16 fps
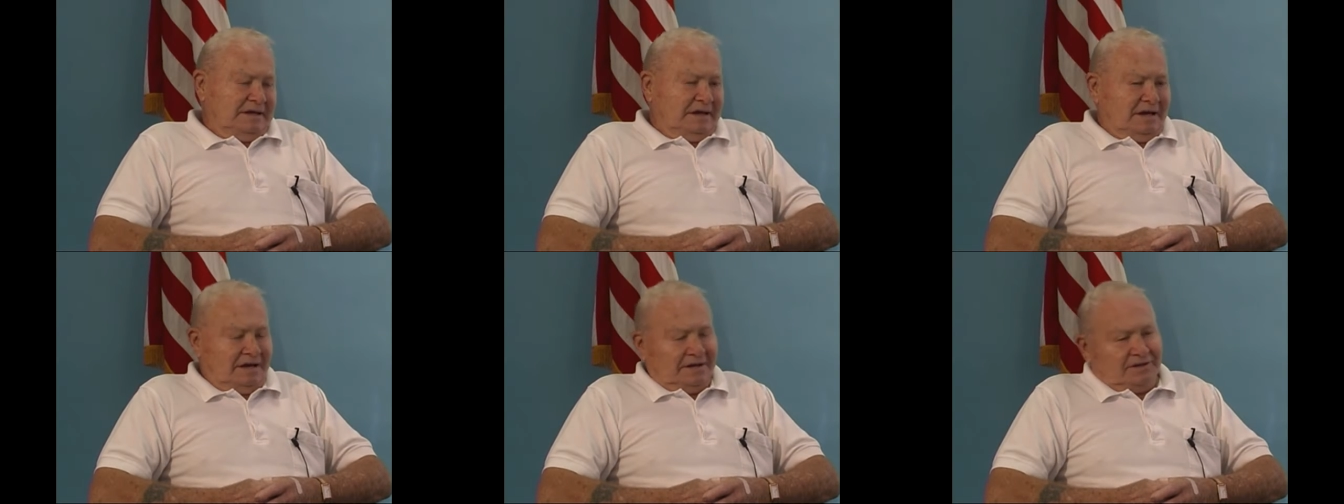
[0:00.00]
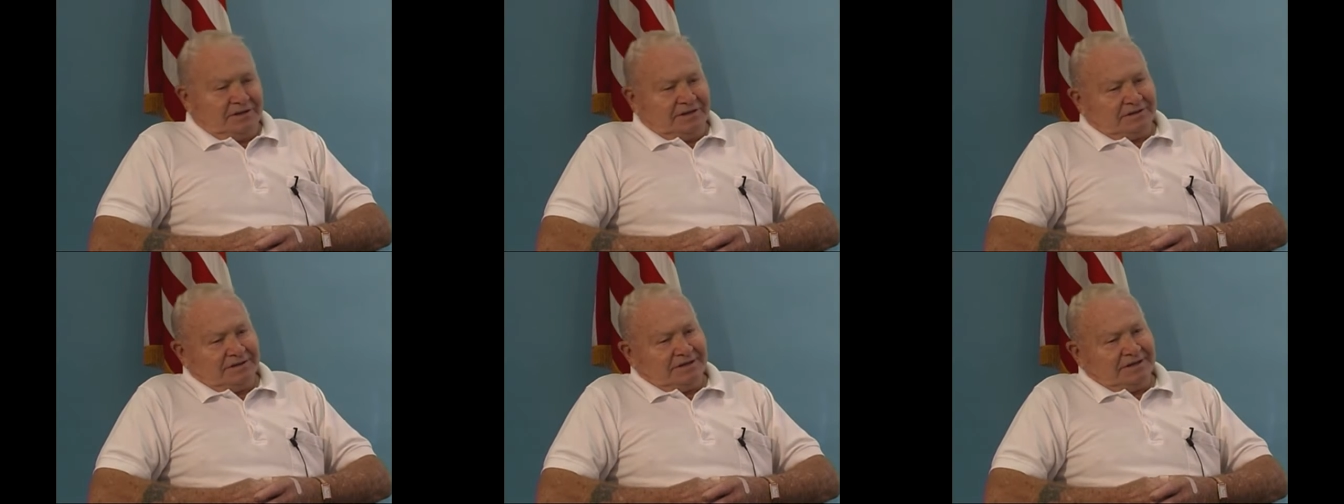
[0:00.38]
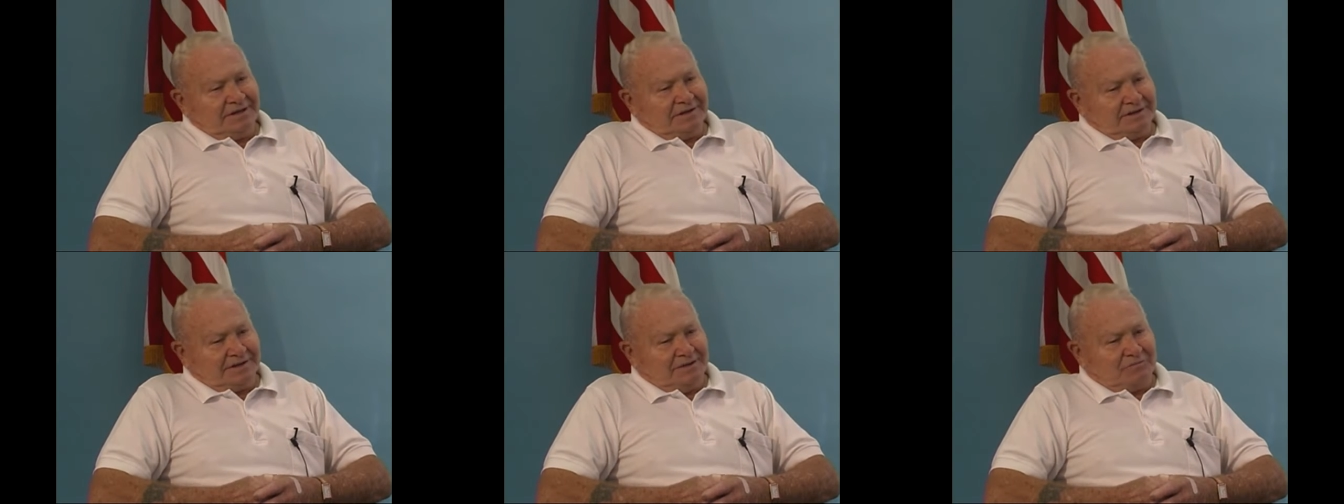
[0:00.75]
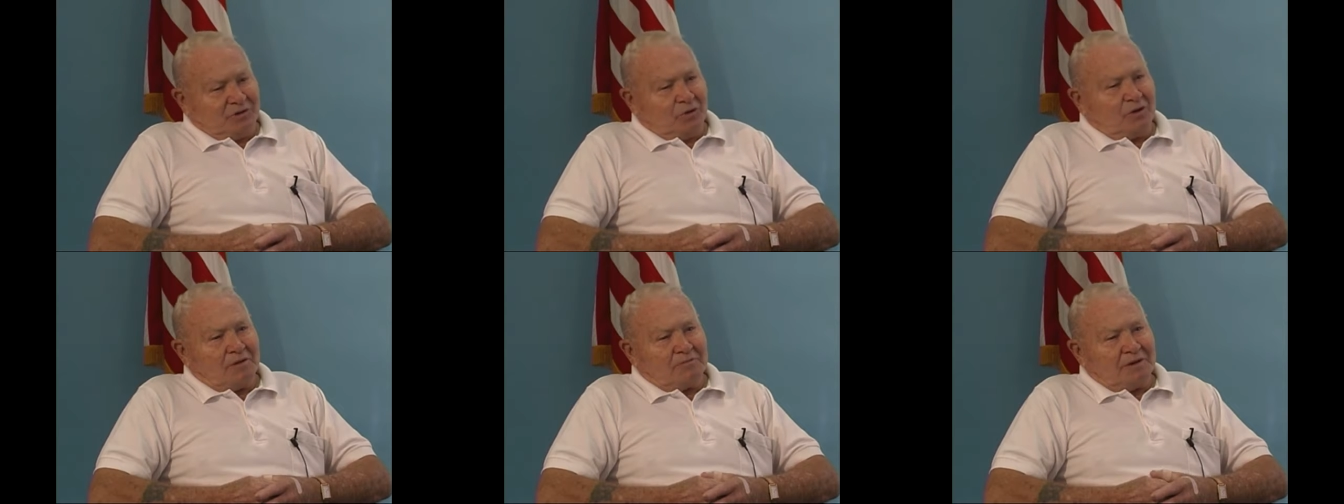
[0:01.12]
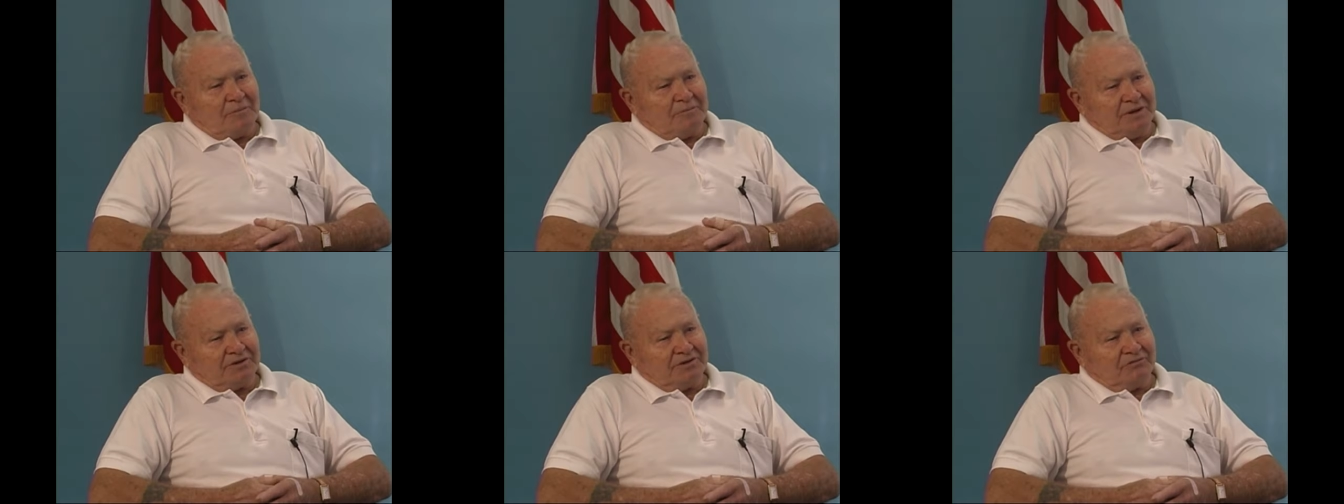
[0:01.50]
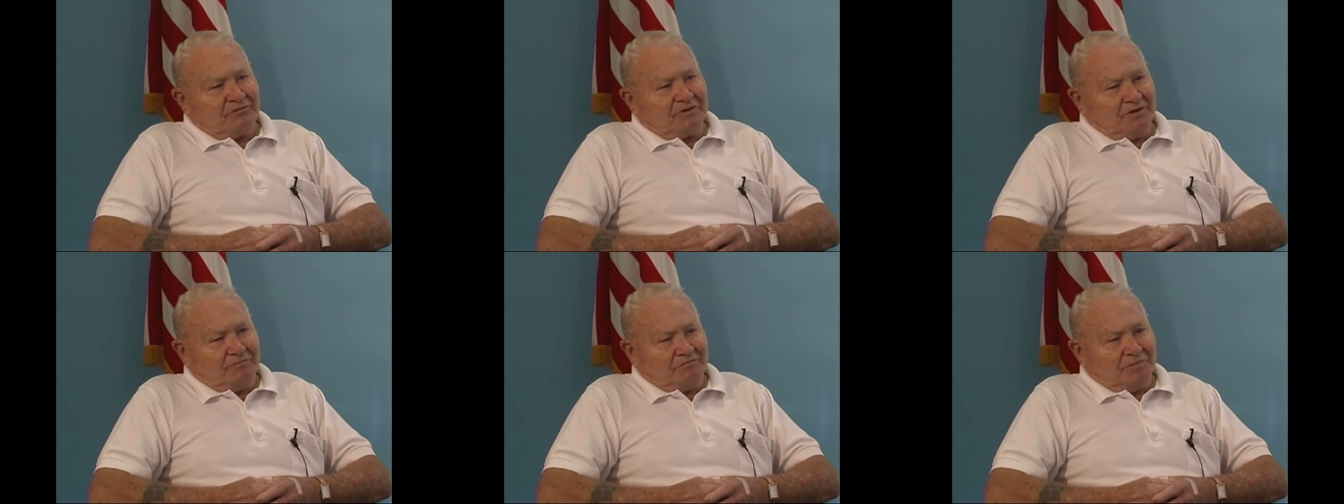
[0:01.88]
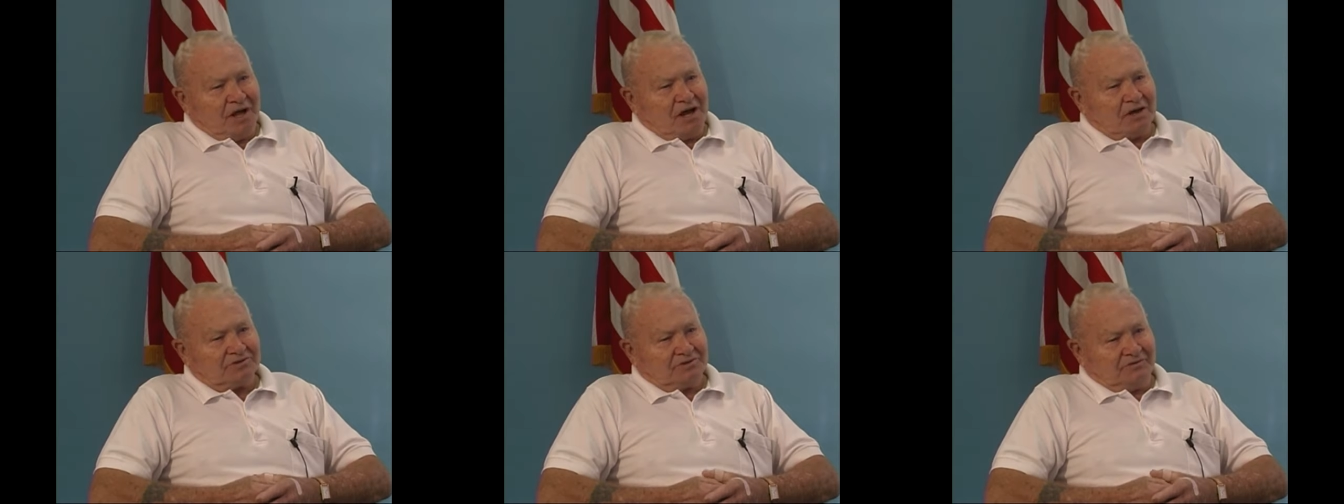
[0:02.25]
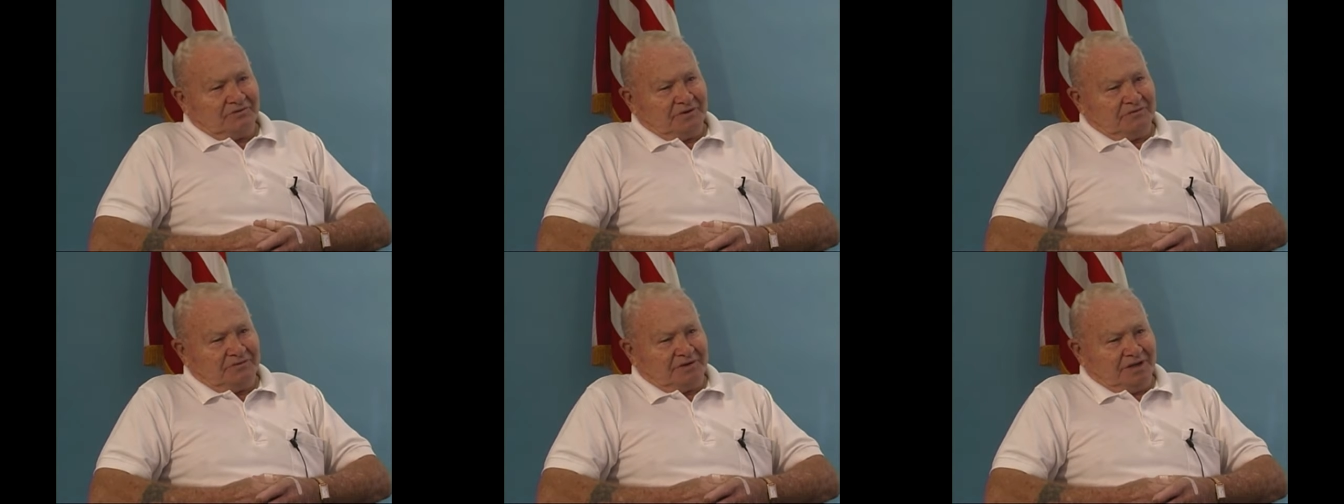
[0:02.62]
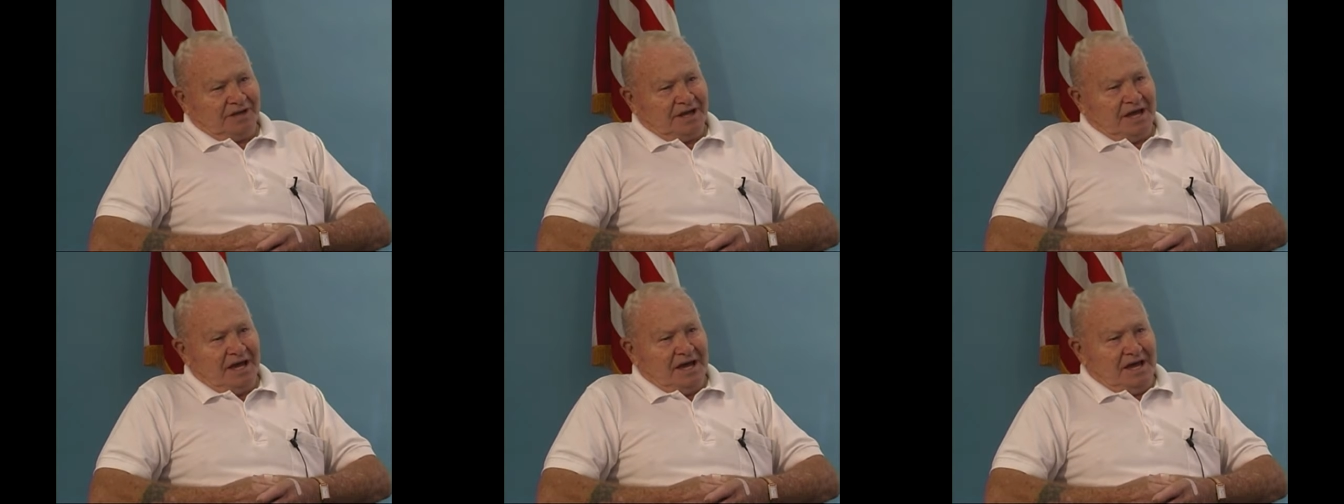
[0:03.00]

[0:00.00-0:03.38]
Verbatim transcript: and then the, they broke them up into blocks of 50